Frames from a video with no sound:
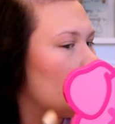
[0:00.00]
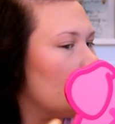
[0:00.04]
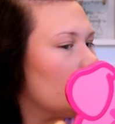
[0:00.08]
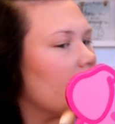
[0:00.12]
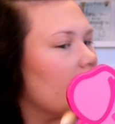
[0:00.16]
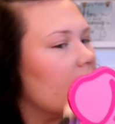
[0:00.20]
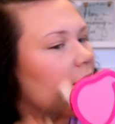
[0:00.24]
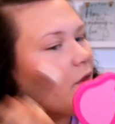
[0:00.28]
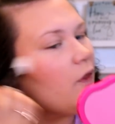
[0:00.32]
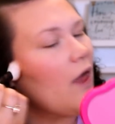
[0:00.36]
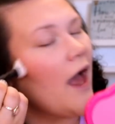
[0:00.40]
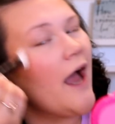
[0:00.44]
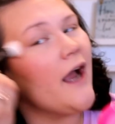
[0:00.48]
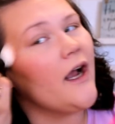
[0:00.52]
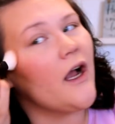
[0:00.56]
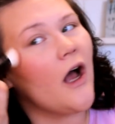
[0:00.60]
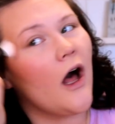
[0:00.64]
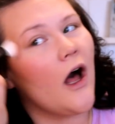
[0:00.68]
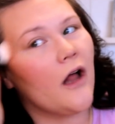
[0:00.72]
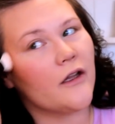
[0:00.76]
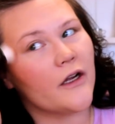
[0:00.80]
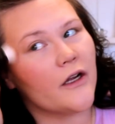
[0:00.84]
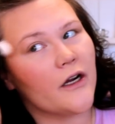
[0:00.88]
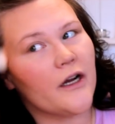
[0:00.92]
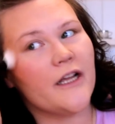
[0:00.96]
Like that
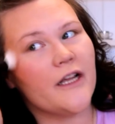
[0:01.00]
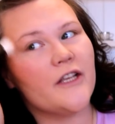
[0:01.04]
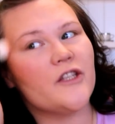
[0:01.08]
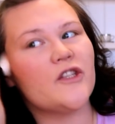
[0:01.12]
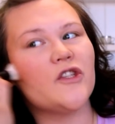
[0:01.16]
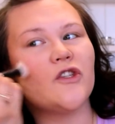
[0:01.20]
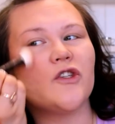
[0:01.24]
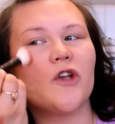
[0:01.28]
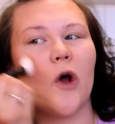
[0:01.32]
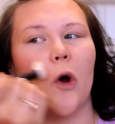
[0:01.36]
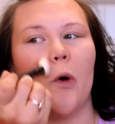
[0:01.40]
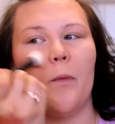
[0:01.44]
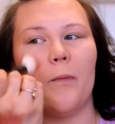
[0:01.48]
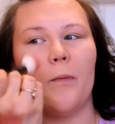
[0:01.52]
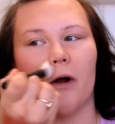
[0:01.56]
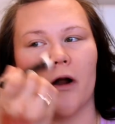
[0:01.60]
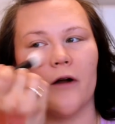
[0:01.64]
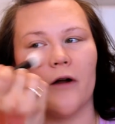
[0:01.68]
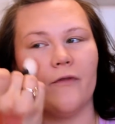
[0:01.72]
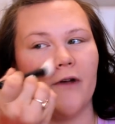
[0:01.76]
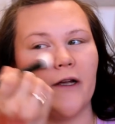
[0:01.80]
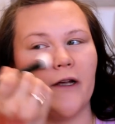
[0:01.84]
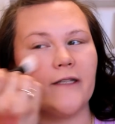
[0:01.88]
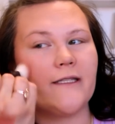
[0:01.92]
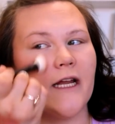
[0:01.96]
color is so
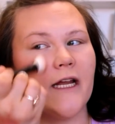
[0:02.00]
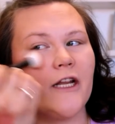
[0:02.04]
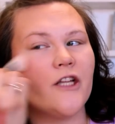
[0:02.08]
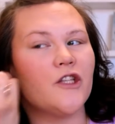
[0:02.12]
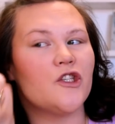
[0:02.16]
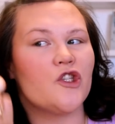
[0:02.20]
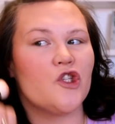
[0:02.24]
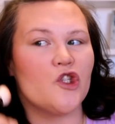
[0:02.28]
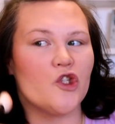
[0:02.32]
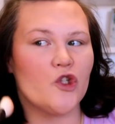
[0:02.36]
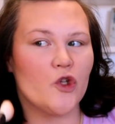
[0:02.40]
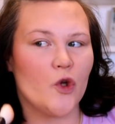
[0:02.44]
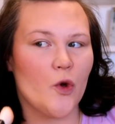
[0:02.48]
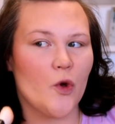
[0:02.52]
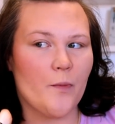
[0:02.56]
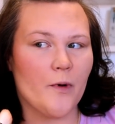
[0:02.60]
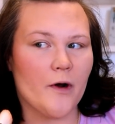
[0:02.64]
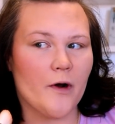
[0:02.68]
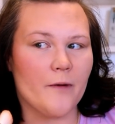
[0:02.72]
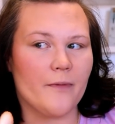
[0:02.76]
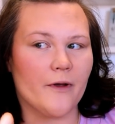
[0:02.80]
perfect and it's super